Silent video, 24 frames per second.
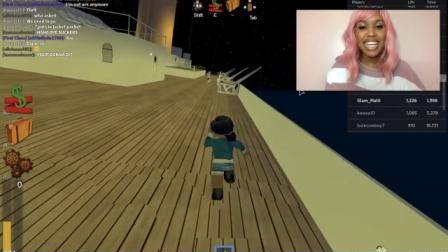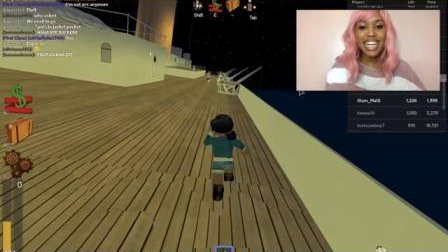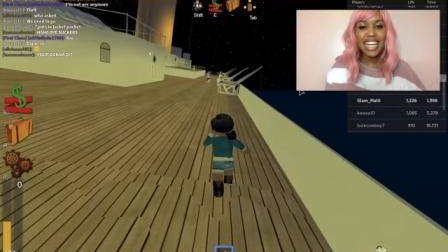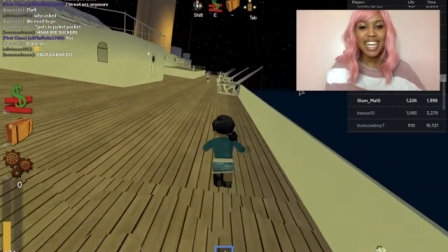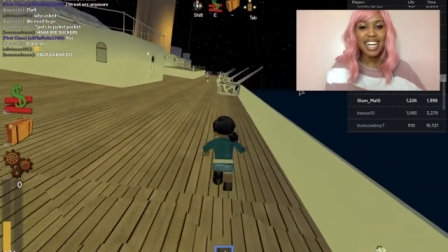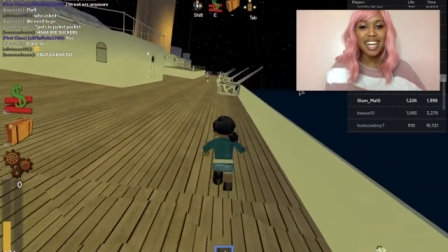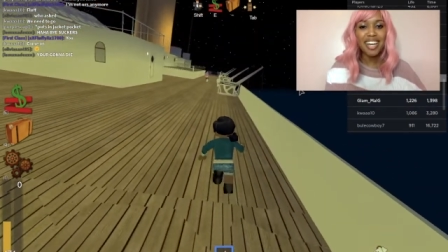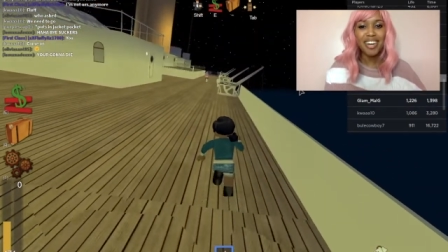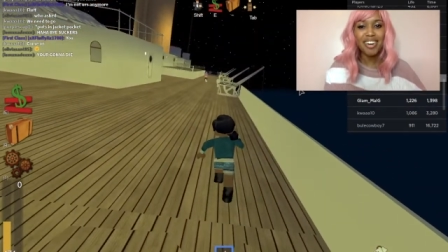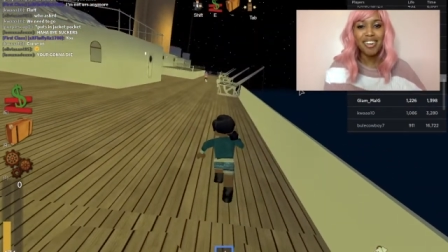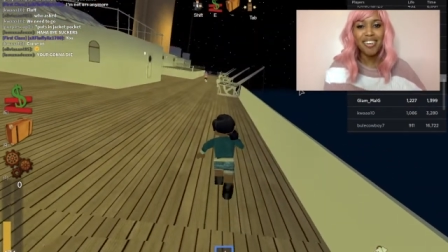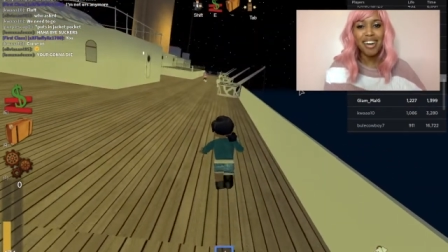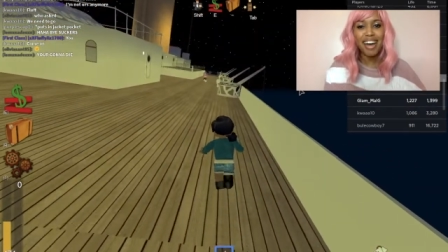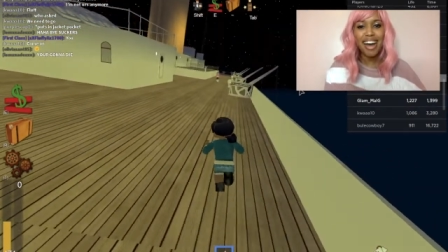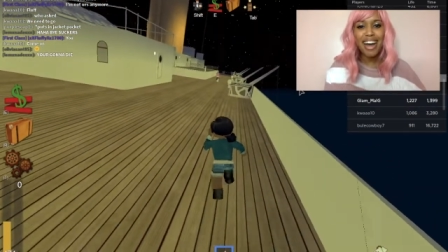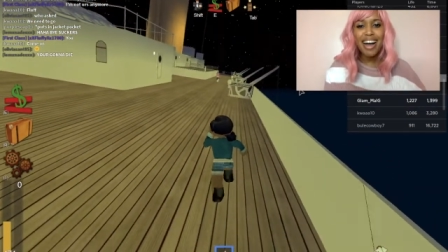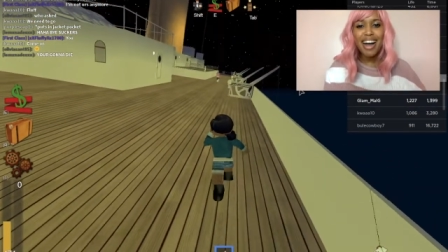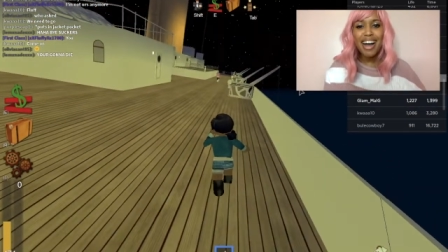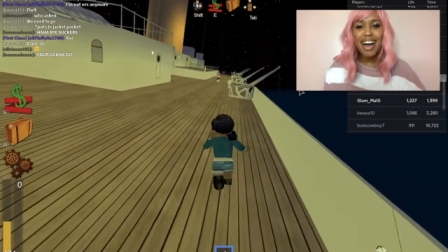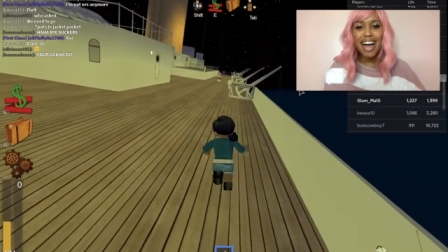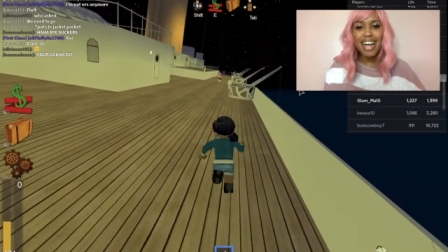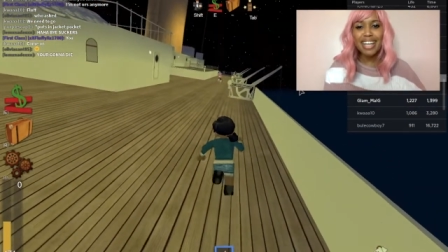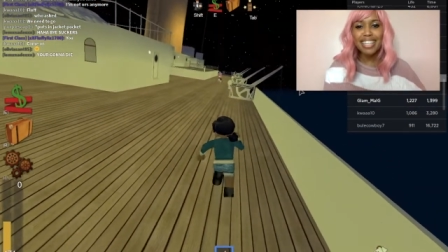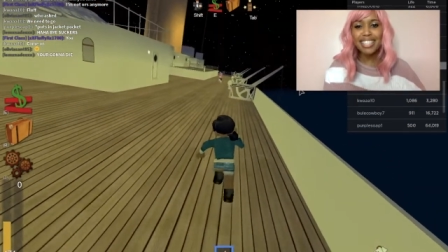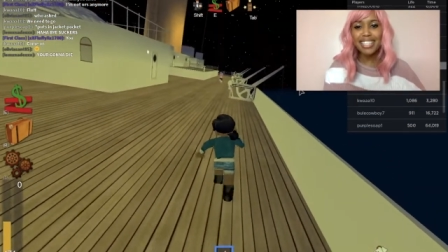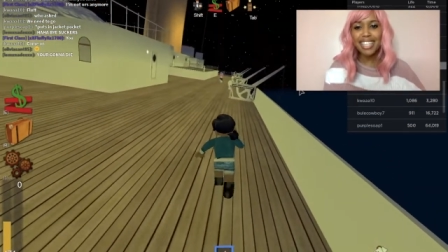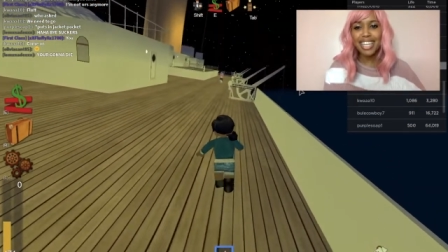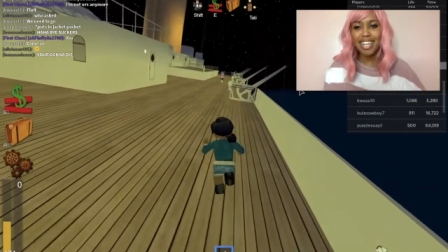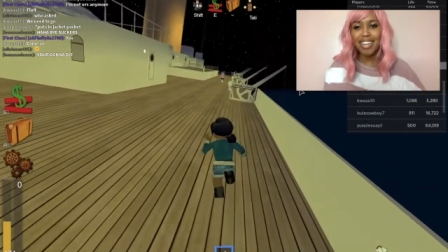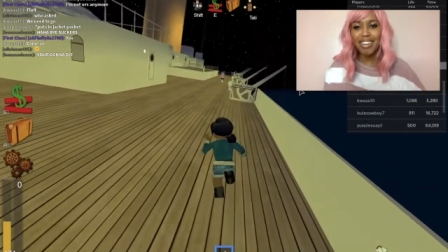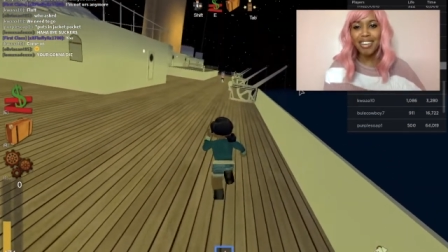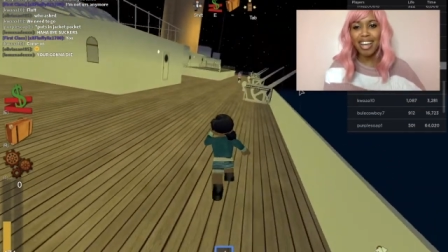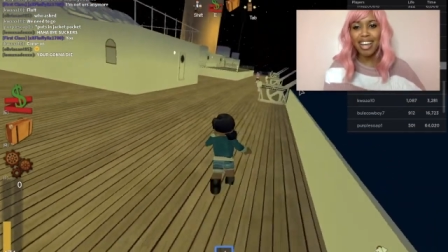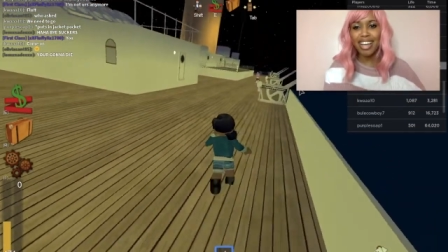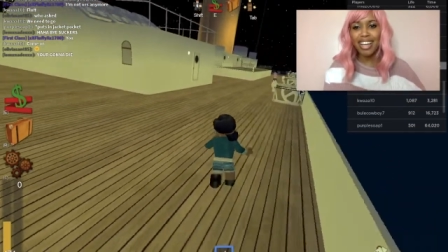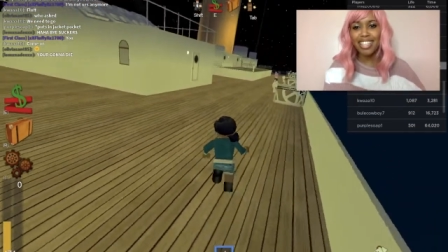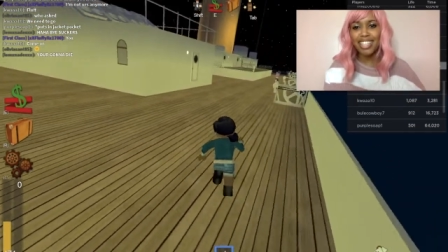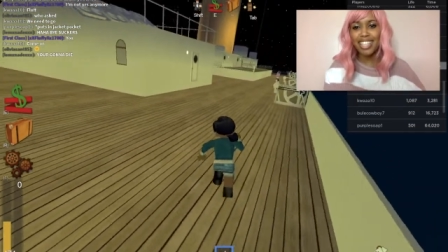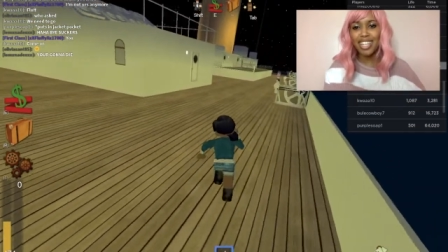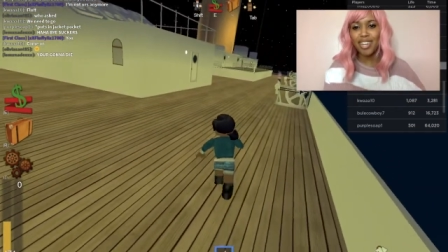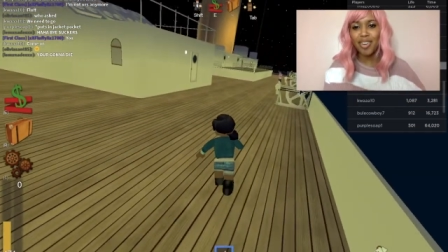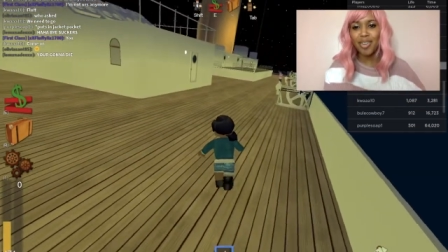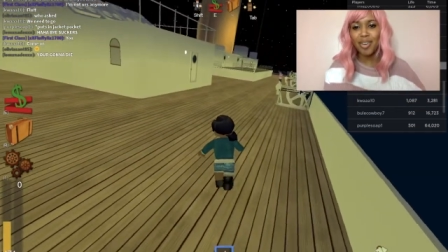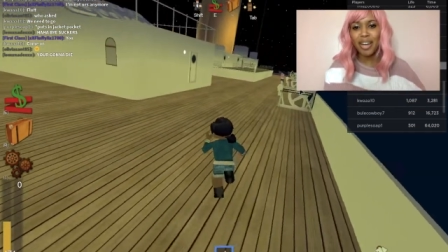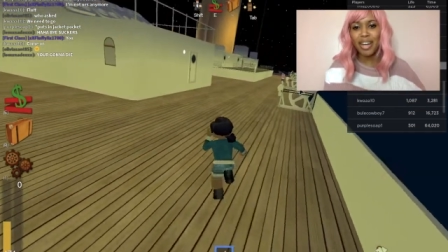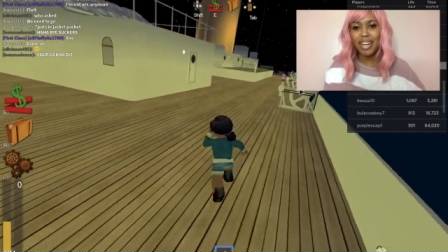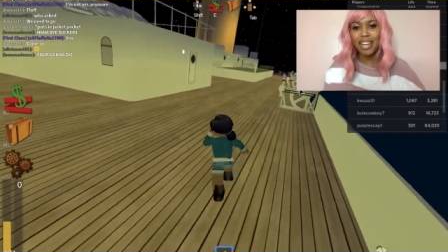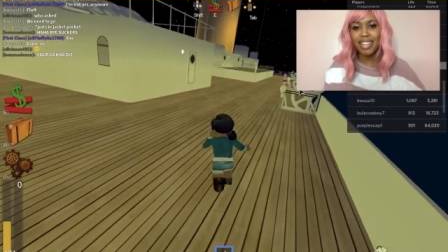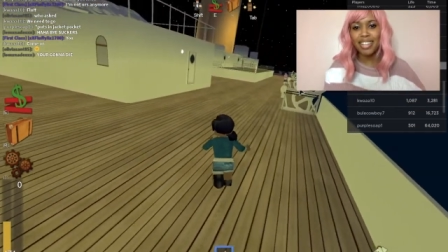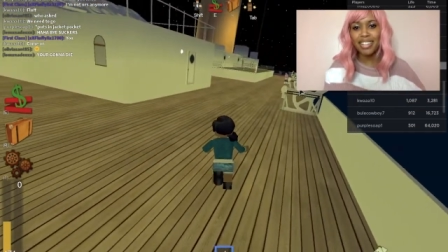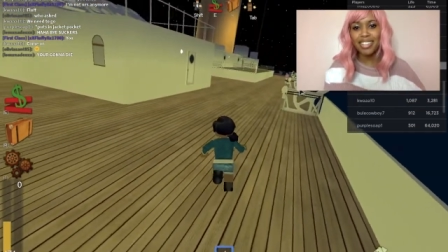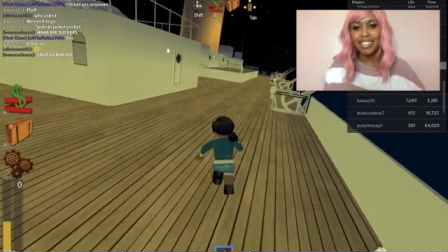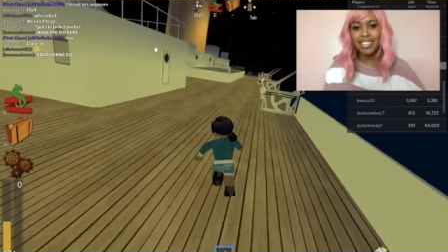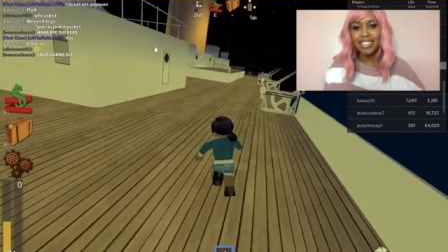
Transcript: I see you. I see you, Legacy Queen.